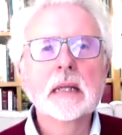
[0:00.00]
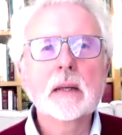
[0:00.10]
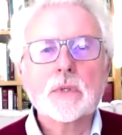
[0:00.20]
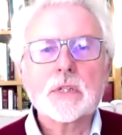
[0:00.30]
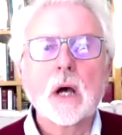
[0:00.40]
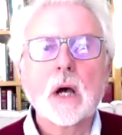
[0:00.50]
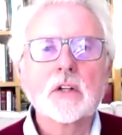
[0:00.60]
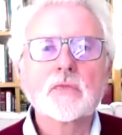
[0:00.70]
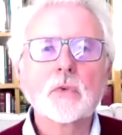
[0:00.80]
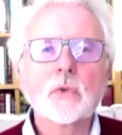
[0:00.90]
It was a
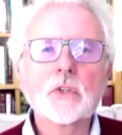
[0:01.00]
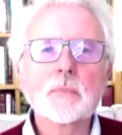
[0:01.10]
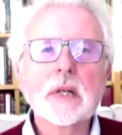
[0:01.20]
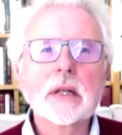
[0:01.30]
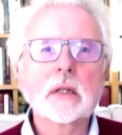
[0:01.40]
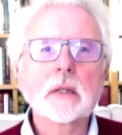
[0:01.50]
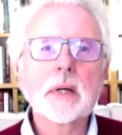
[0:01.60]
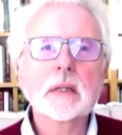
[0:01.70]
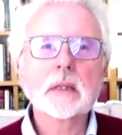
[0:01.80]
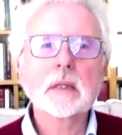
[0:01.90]
hard-fought political
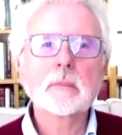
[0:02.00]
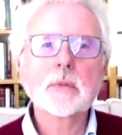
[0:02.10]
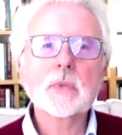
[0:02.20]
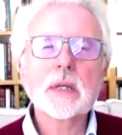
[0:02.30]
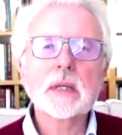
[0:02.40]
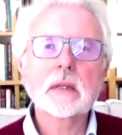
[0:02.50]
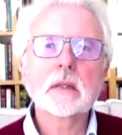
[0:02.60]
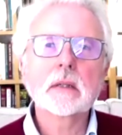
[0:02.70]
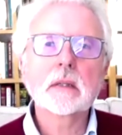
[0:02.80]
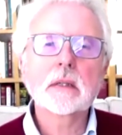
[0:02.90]
bargain
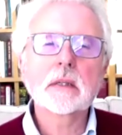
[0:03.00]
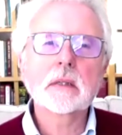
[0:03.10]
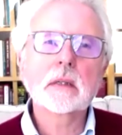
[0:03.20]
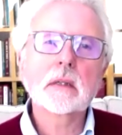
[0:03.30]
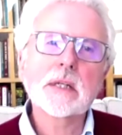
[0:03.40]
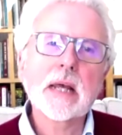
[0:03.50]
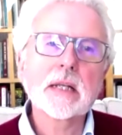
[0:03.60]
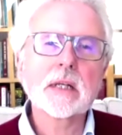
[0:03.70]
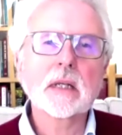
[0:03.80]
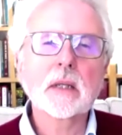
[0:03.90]
between the
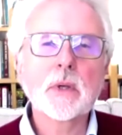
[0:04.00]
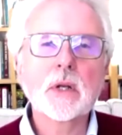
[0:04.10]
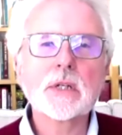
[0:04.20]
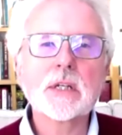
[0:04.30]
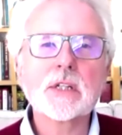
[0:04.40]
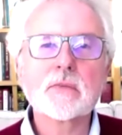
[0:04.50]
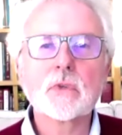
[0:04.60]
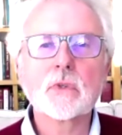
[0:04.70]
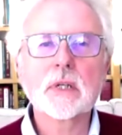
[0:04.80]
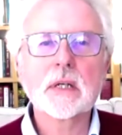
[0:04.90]
contending communities of
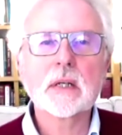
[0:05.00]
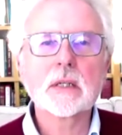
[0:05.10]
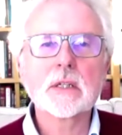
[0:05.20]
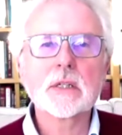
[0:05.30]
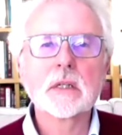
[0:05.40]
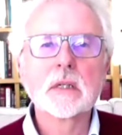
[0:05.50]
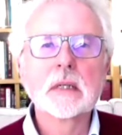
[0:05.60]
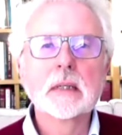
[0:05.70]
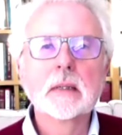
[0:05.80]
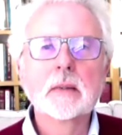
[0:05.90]
Northern Ireland,
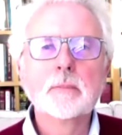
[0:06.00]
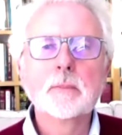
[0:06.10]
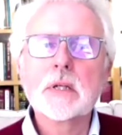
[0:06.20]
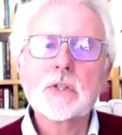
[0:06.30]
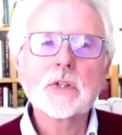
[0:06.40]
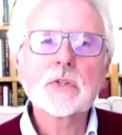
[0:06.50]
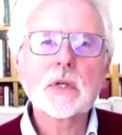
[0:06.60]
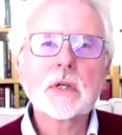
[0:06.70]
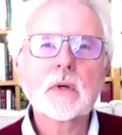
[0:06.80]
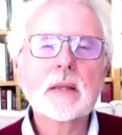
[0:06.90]
but it's also
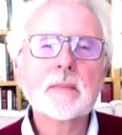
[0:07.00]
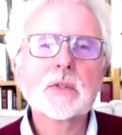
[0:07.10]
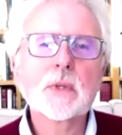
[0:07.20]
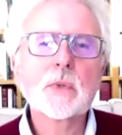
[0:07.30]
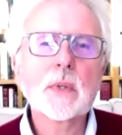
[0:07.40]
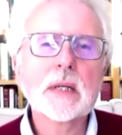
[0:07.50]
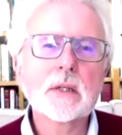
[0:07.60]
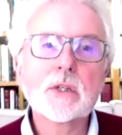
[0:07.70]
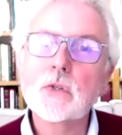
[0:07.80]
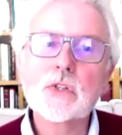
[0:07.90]
an agreement
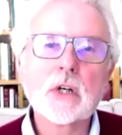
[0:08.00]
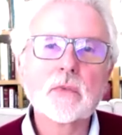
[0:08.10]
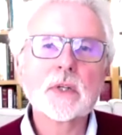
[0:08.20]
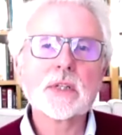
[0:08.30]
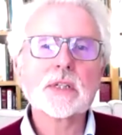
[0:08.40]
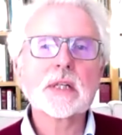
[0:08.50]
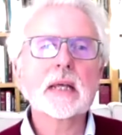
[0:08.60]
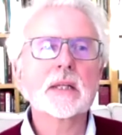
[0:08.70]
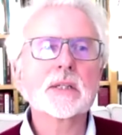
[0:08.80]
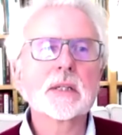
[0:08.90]
between two sovereign
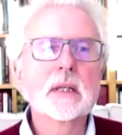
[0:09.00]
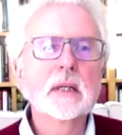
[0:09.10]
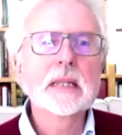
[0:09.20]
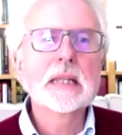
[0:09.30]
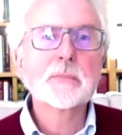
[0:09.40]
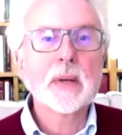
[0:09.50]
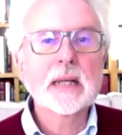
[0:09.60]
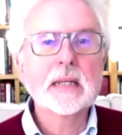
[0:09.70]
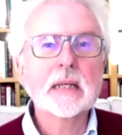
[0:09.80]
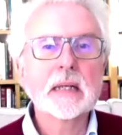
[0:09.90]
states that's
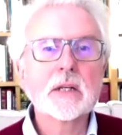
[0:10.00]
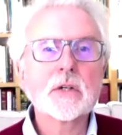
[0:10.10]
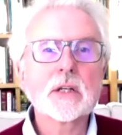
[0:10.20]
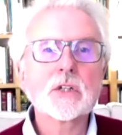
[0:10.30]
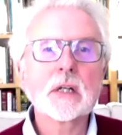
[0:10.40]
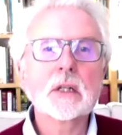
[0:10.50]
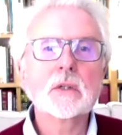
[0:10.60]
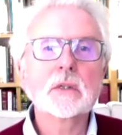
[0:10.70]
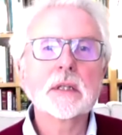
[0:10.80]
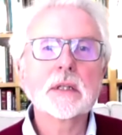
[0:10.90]
binding in international
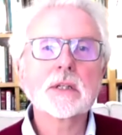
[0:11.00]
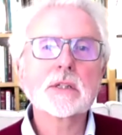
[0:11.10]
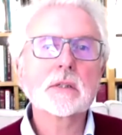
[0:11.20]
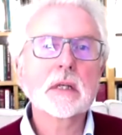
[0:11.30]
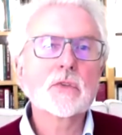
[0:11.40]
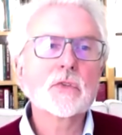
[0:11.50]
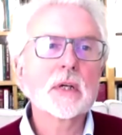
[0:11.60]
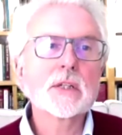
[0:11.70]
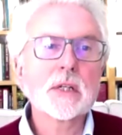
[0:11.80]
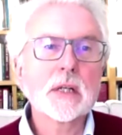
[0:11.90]
law and thus gives
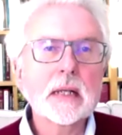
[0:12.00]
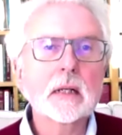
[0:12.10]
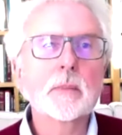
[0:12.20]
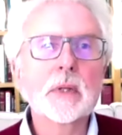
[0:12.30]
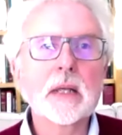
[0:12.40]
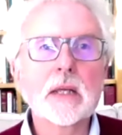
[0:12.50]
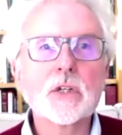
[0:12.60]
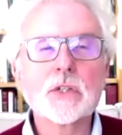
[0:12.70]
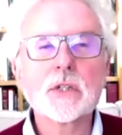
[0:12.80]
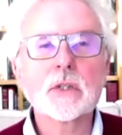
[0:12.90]
rise to legal
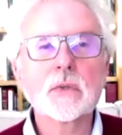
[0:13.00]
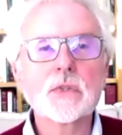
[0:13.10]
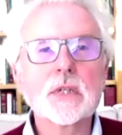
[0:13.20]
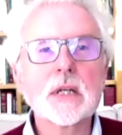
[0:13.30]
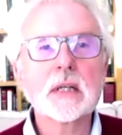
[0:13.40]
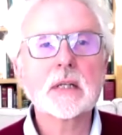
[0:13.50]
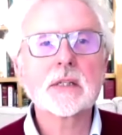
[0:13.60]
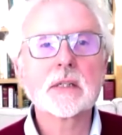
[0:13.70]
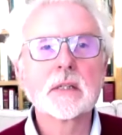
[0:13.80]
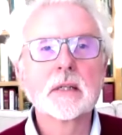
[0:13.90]
obligations on those states.